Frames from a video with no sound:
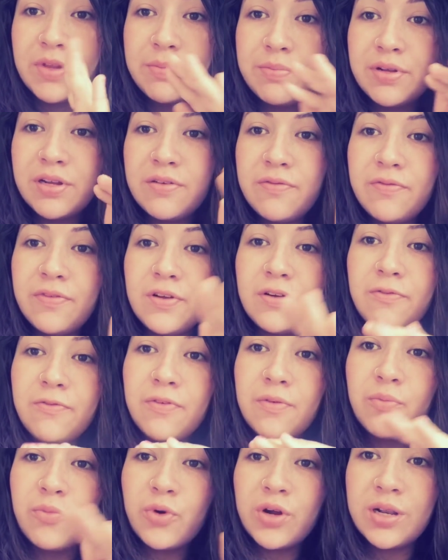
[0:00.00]
the blood flow
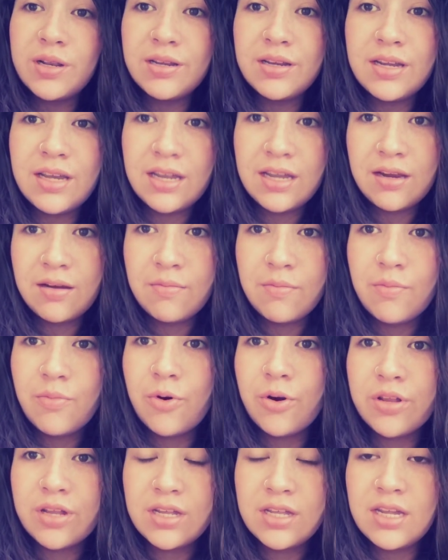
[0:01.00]
from one getting
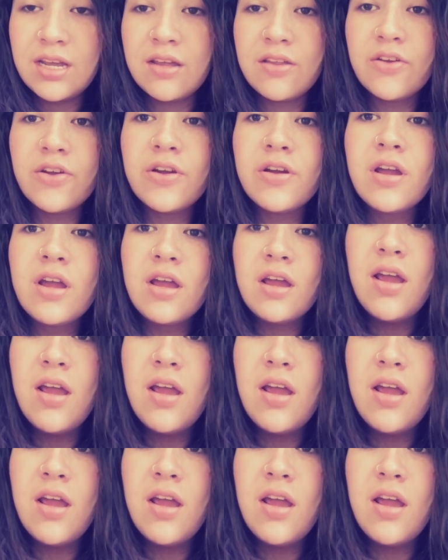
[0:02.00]
more than the other,